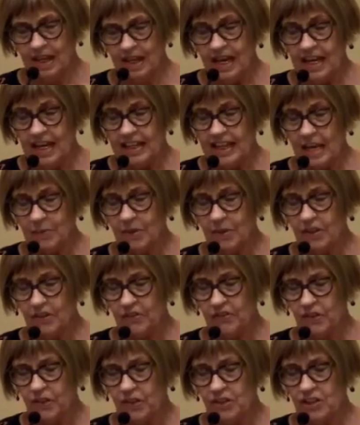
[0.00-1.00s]
They were the
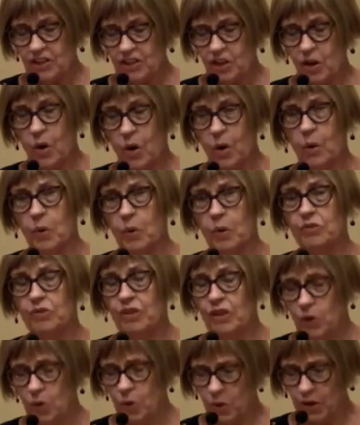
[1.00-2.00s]
first to hold
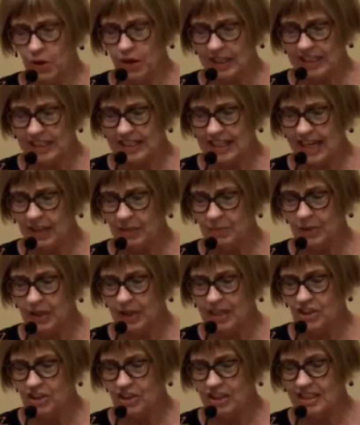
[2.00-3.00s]
recorded
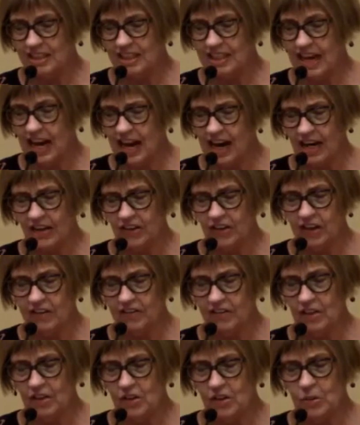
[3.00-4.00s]
celebrations in honor of the
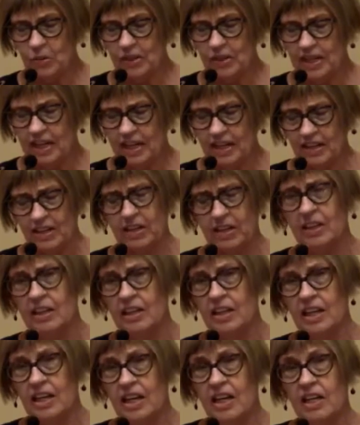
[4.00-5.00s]
new year,
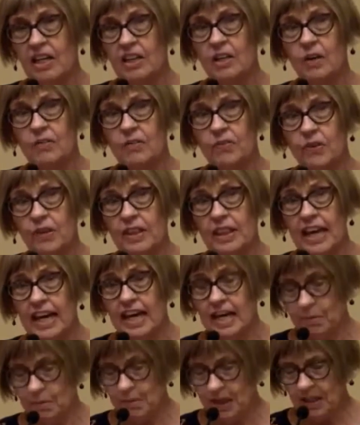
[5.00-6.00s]
though for
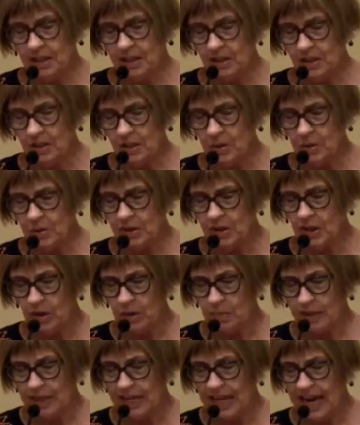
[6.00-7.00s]
them, the new year
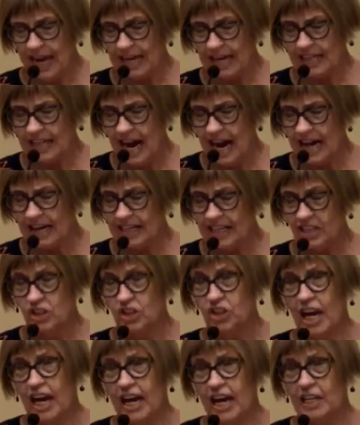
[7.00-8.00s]
began not in
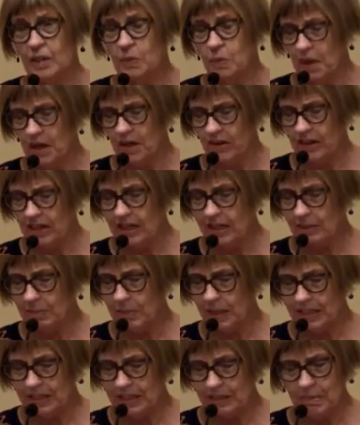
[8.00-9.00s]
January, but
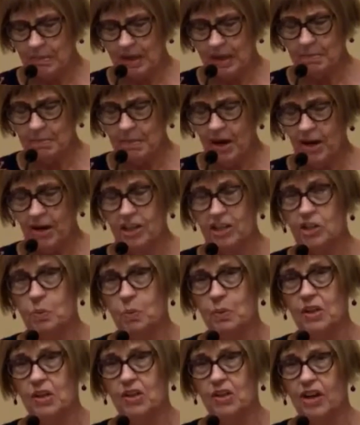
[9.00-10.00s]
in mid-March when
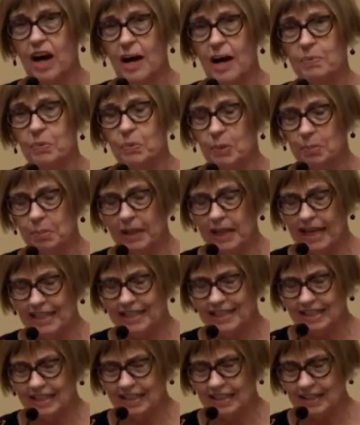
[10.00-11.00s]
the crops were
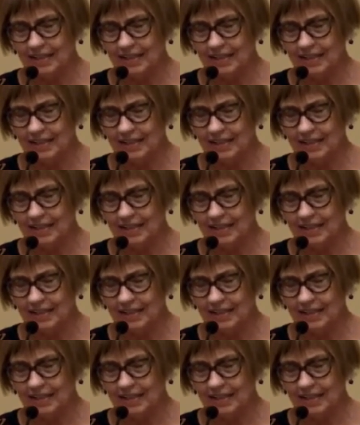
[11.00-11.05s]
planted.